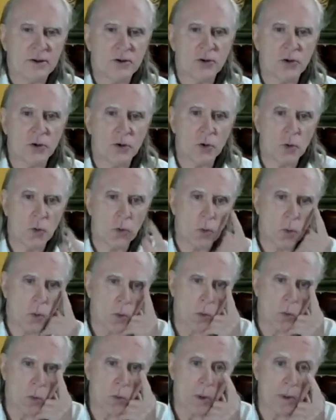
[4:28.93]
to
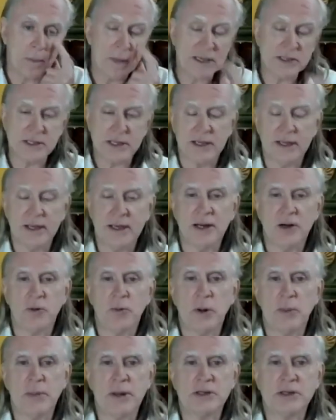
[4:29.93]
what makes it yin and
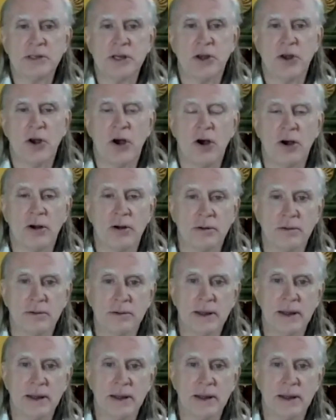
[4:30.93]
what makes it yang,